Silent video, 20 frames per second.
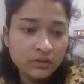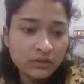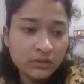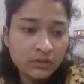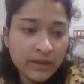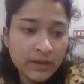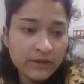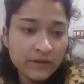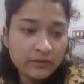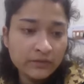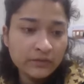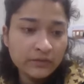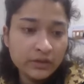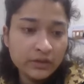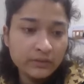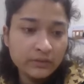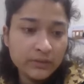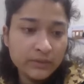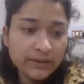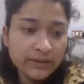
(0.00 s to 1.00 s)
and we will
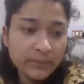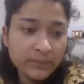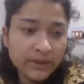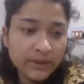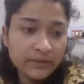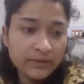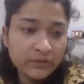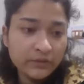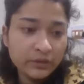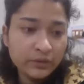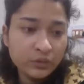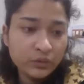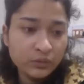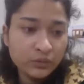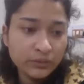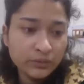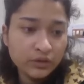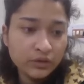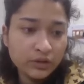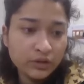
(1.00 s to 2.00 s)
multiply it with 2,
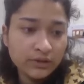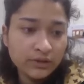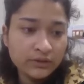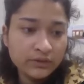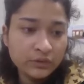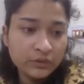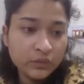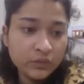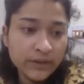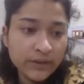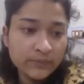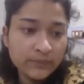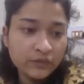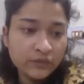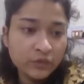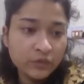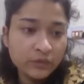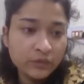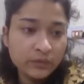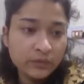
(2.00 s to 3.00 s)
because 2 times
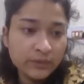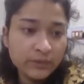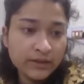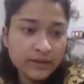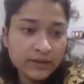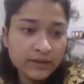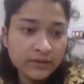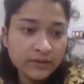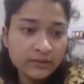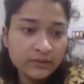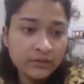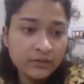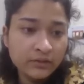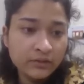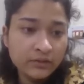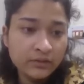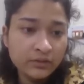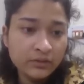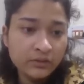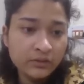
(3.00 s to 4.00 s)
4 will be there,
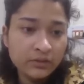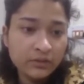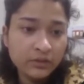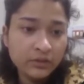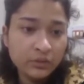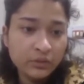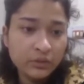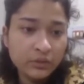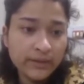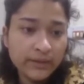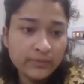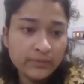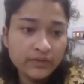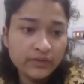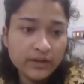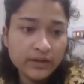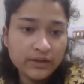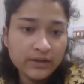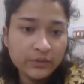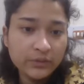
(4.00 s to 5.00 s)
2 times
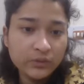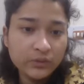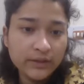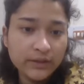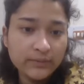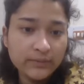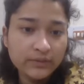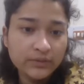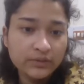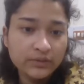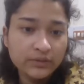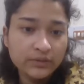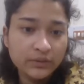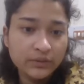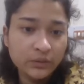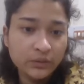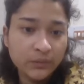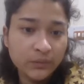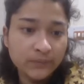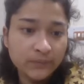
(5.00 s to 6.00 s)
1 and 2 times
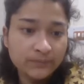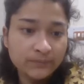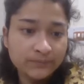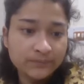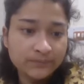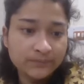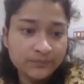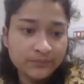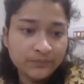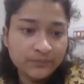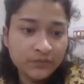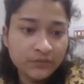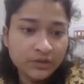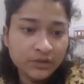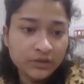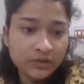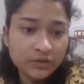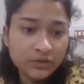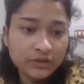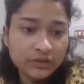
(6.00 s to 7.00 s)
2.
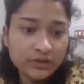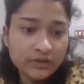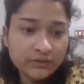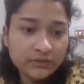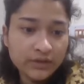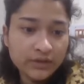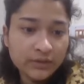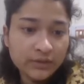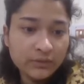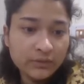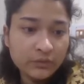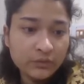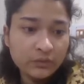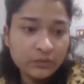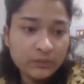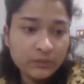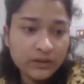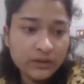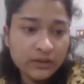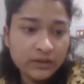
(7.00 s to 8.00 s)
So this will come out to
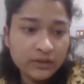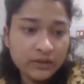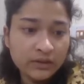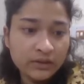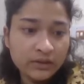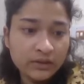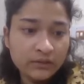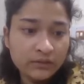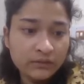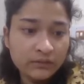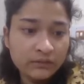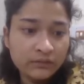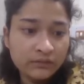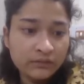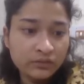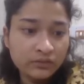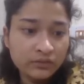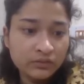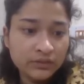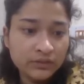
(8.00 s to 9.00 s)
be
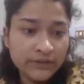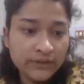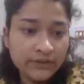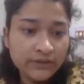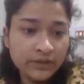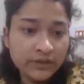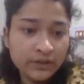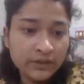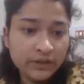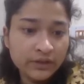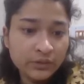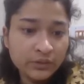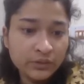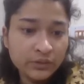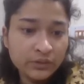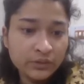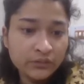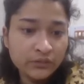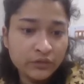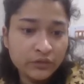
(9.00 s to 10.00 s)
4 7 into
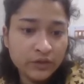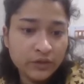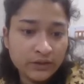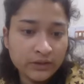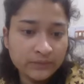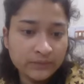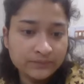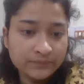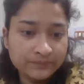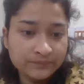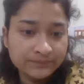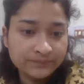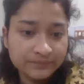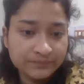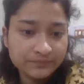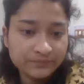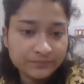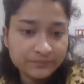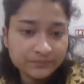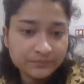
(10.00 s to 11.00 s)
2 14.
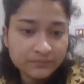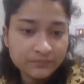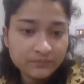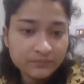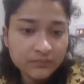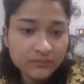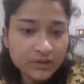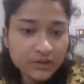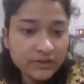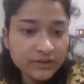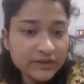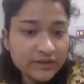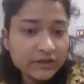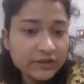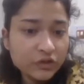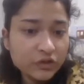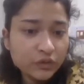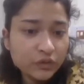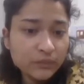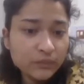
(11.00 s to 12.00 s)

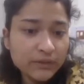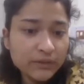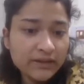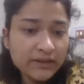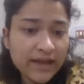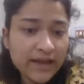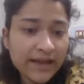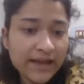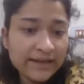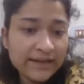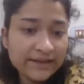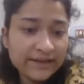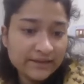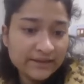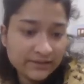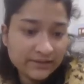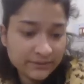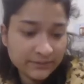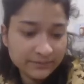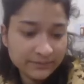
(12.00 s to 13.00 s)
This should be the ideal
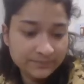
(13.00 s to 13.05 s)
sum.